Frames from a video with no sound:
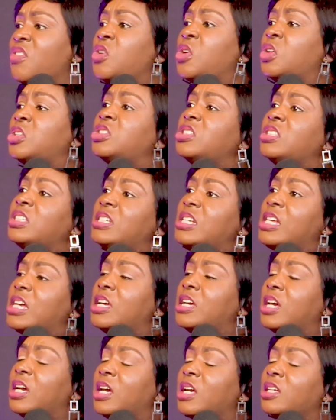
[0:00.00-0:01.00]
Have you
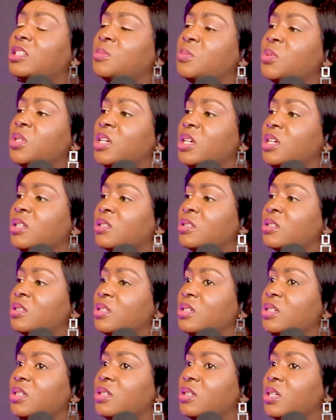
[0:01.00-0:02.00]
gotten as big
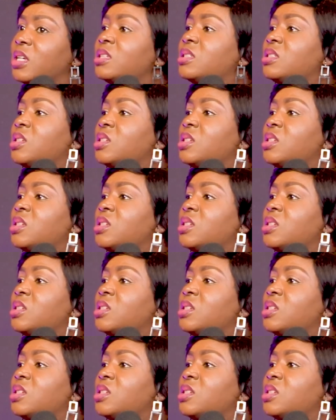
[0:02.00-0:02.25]
as, let's